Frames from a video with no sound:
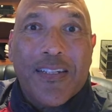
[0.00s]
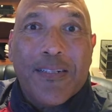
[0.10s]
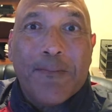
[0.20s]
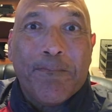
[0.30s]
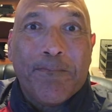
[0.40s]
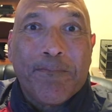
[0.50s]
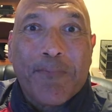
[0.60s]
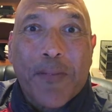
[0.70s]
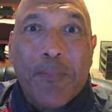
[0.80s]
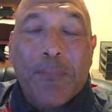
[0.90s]
Um,
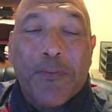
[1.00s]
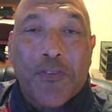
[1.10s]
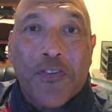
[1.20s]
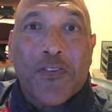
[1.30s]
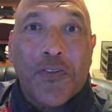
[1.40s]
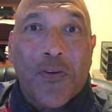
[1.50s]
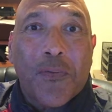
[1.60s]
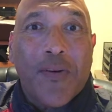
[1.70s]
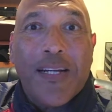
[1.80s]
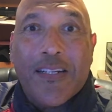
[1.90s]
people just don't
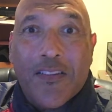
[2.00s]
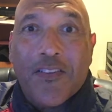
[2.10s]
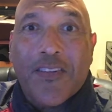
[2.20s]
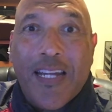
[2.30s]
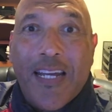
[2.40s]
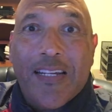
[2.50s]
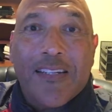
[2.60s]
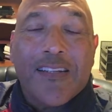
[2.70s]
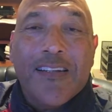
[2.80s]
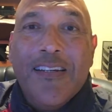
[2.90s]
quite understand